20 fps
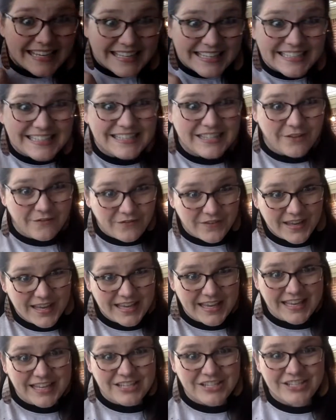is the
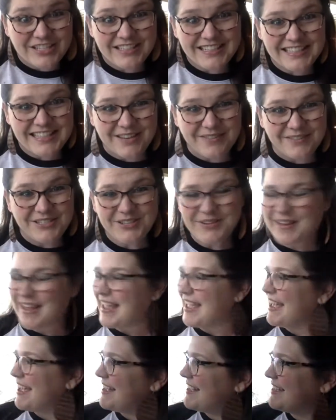fish. Is that what you
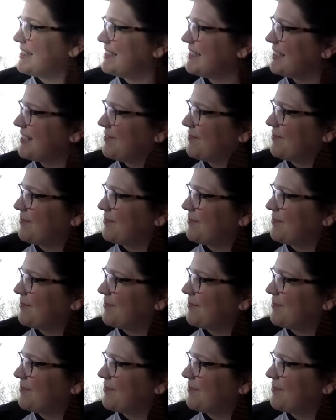guessed?